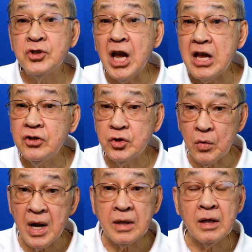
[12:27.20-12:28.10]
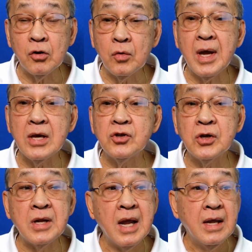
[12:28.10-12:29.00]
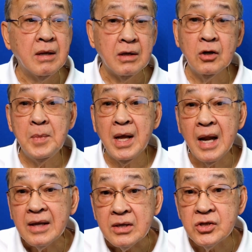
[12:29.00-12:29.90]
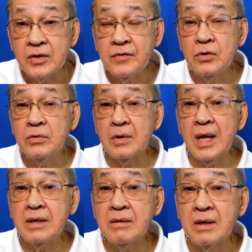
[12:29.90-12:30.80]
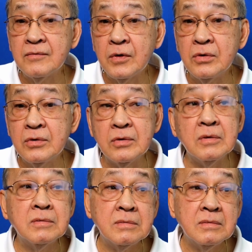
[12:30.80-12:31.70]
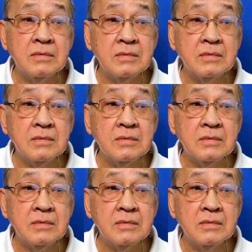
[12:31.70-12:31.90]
change to another location. It'll be a lot easier for you to rent than for you to